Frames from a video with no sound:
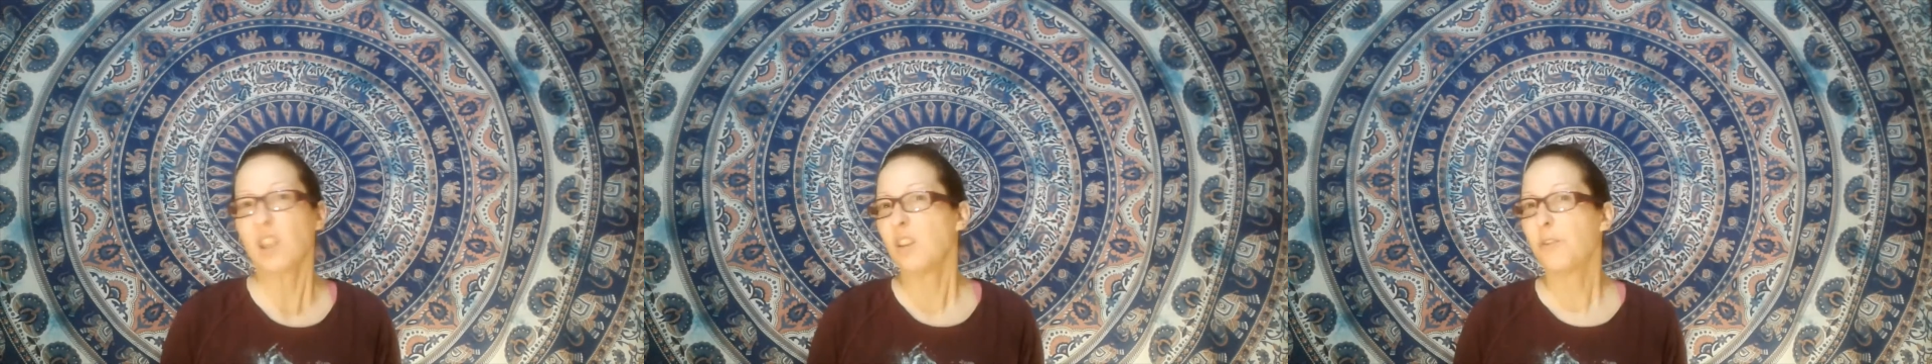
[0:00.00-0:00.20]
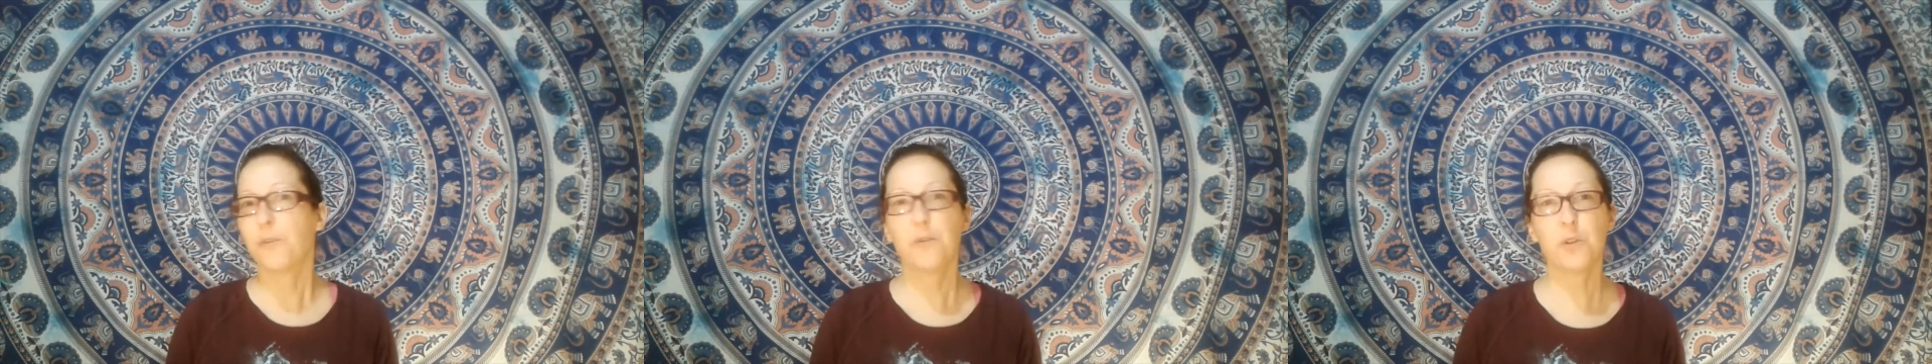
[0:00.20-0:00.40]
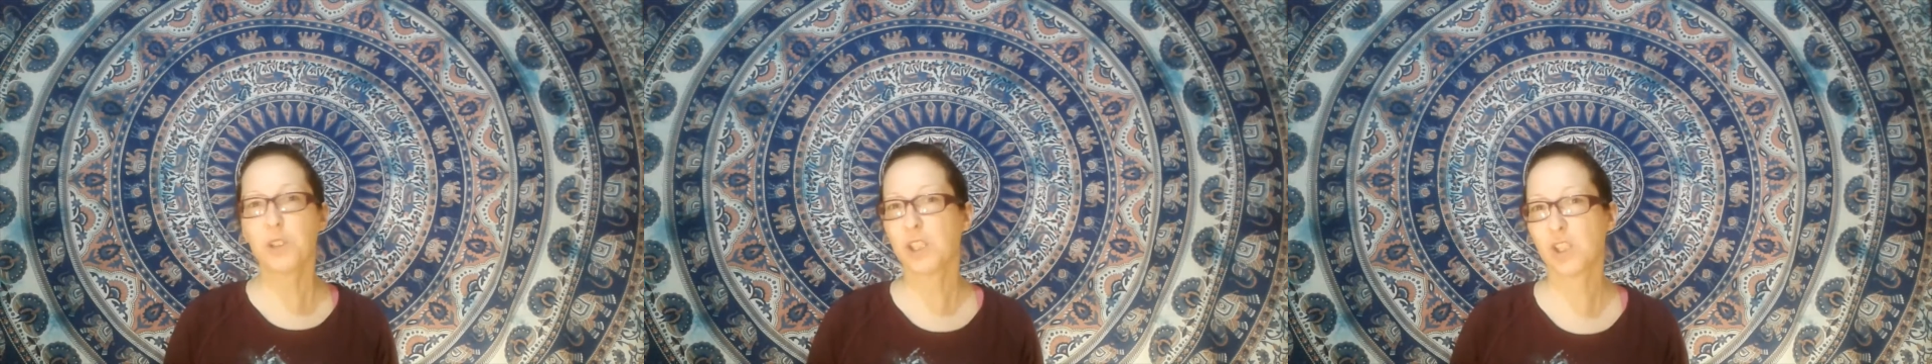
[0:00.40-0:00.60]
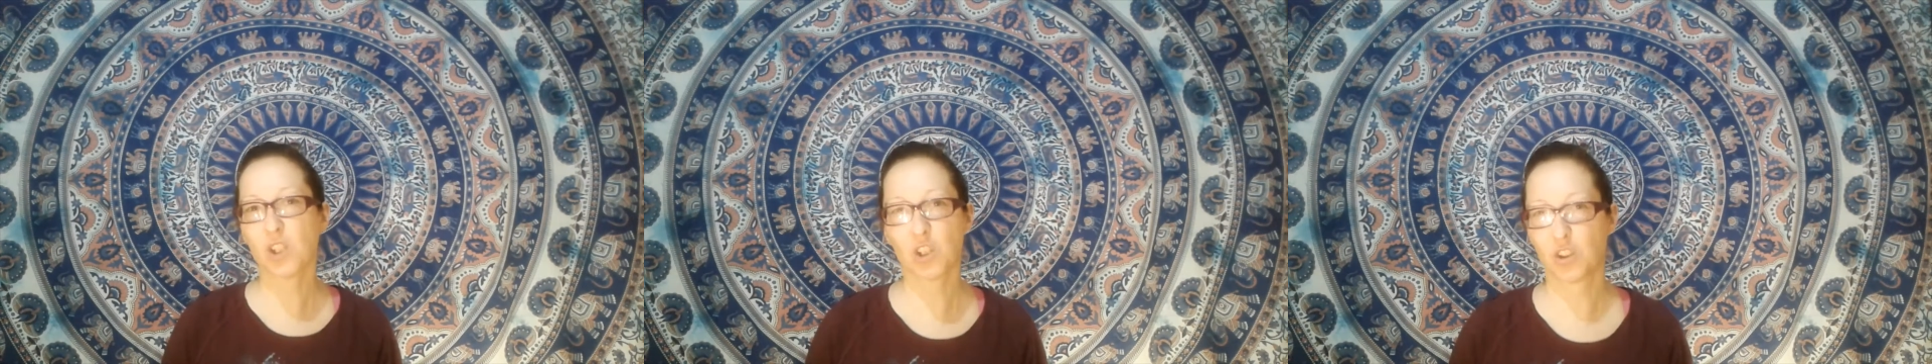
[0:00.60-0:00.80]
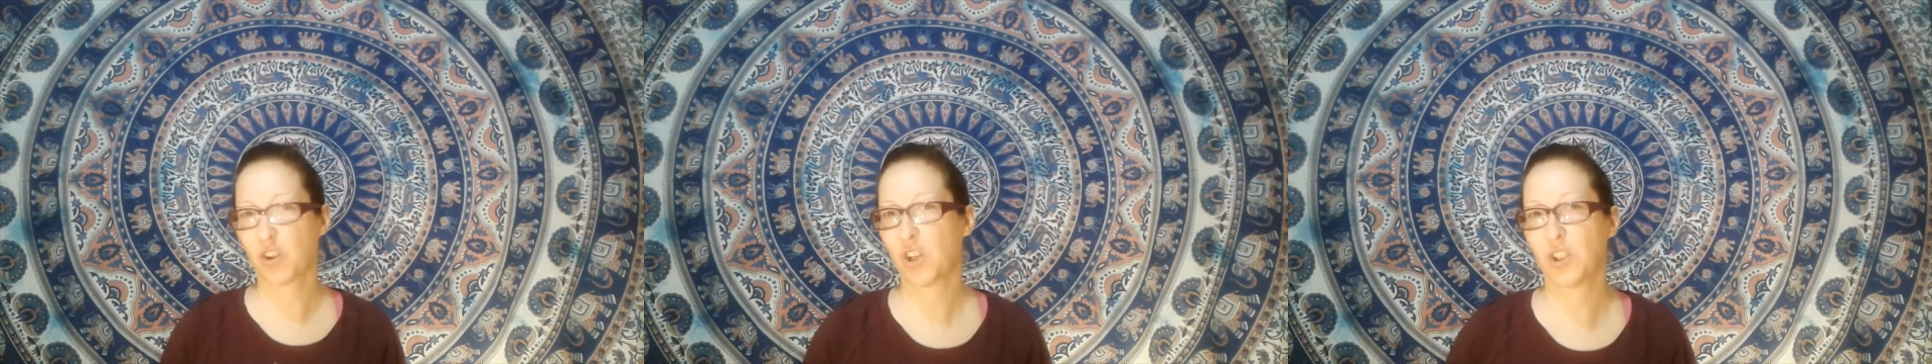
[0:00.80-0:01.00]
the food is
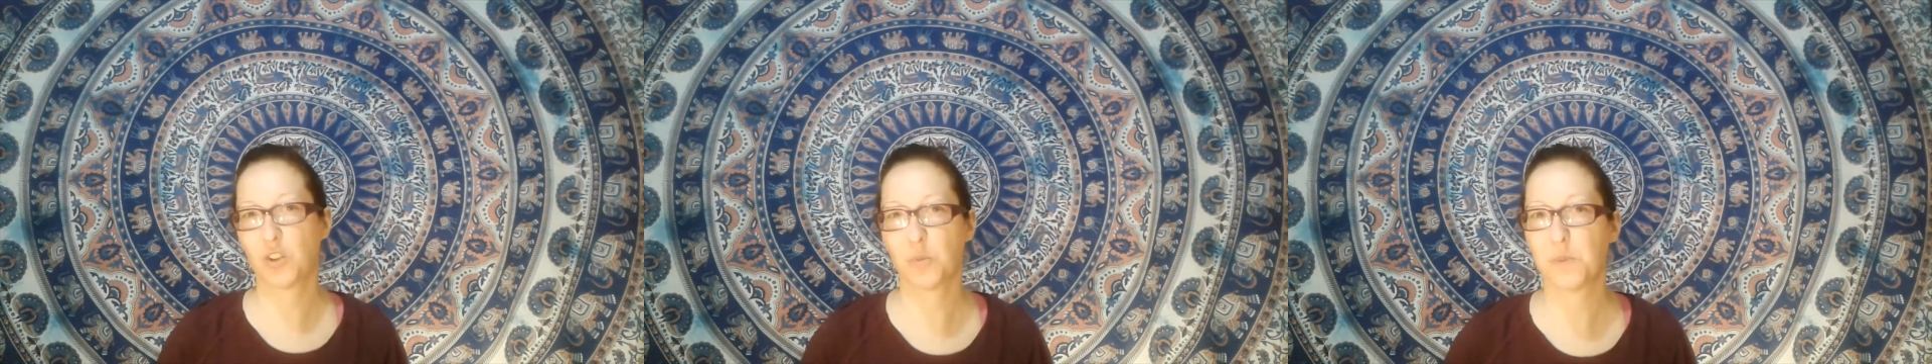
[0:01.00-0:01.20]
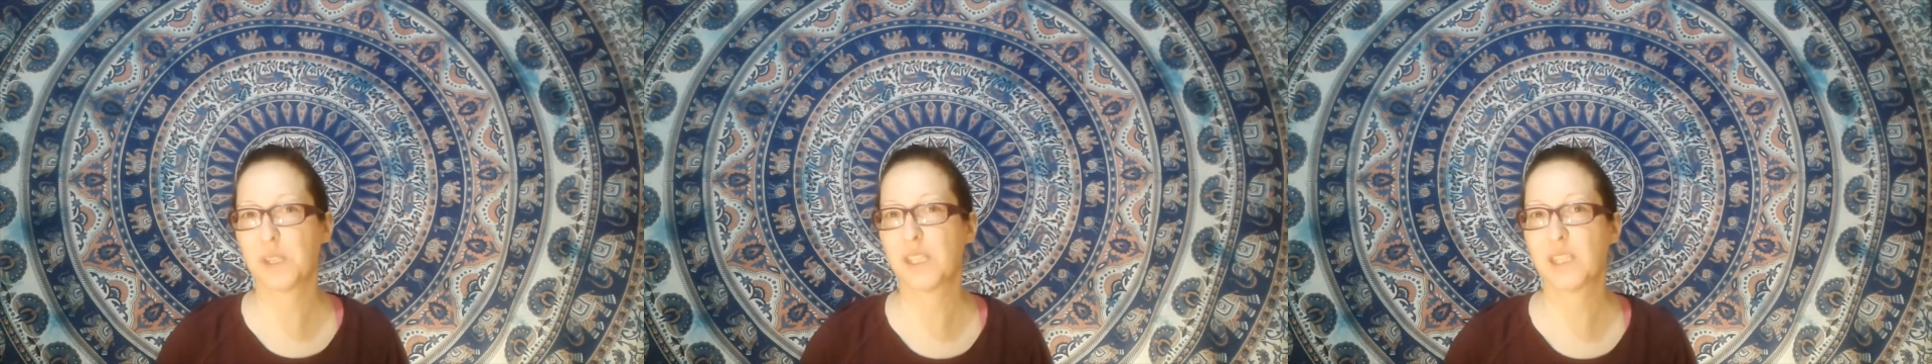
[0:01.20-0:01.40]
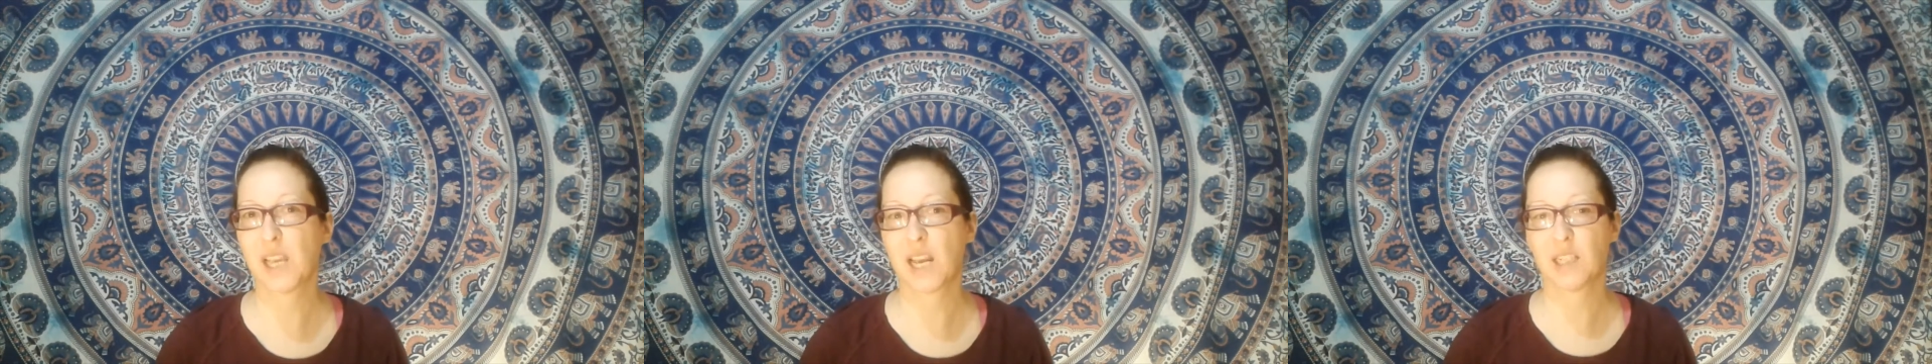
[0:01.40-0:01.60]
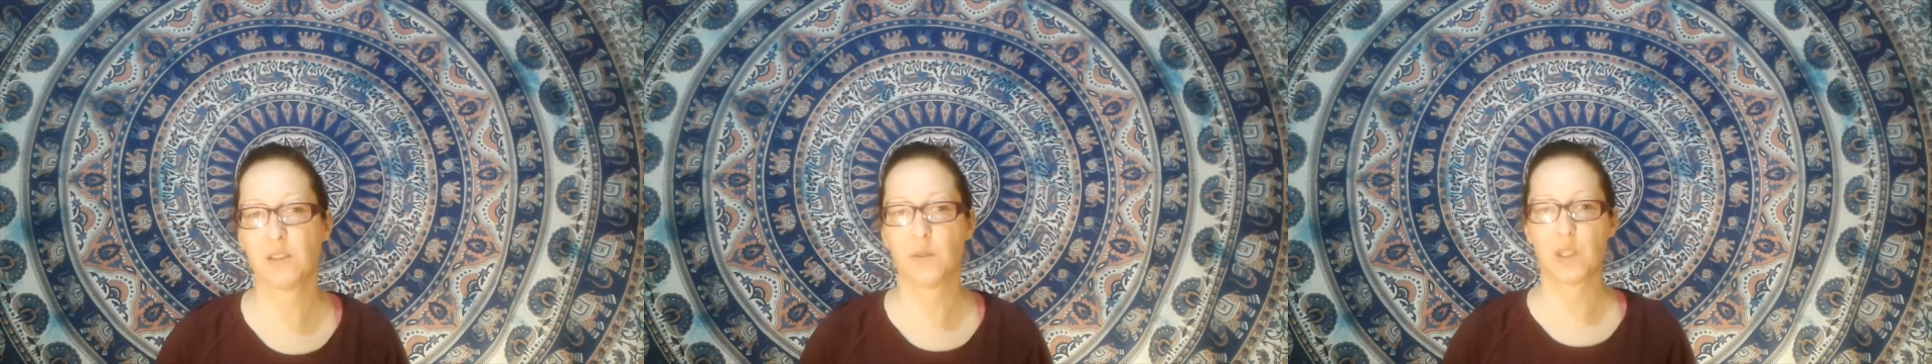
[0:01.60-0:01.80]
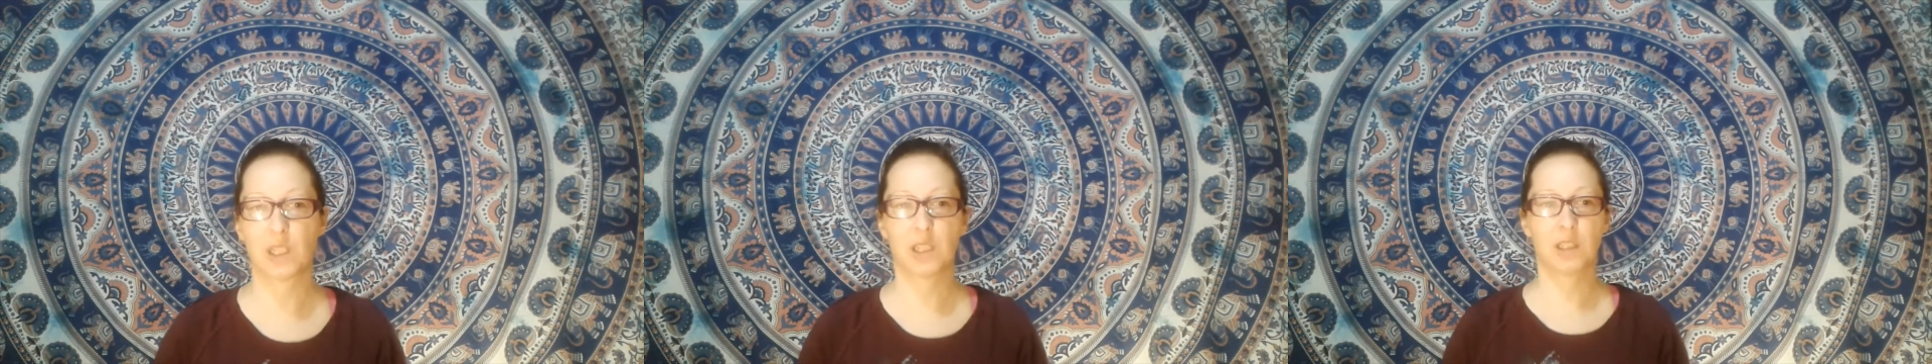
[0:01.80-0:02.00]
not going to be
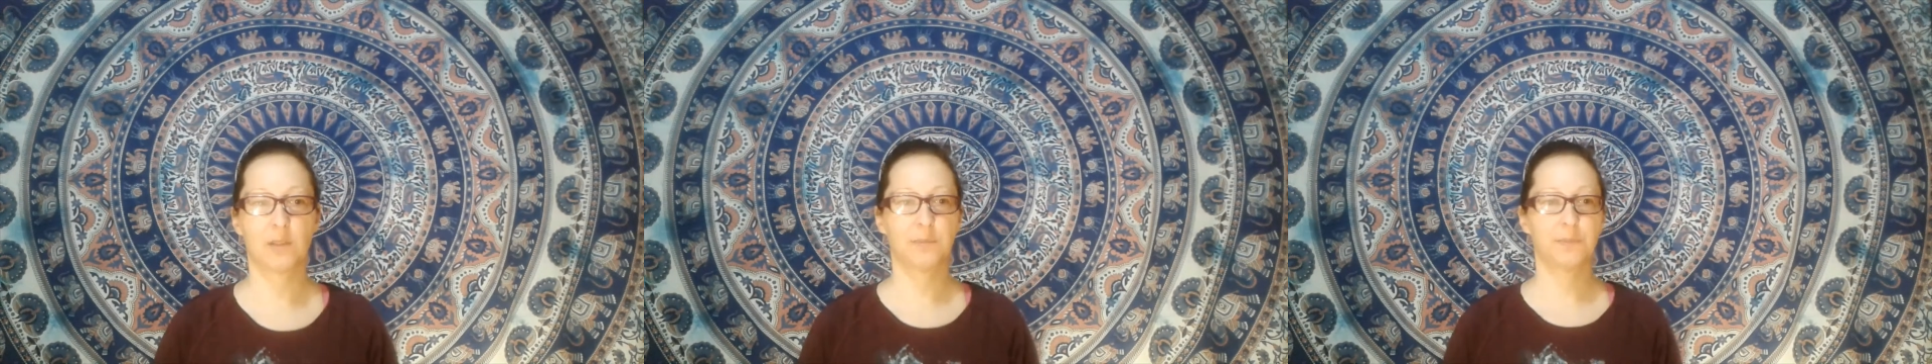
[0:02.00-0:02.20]
sattvic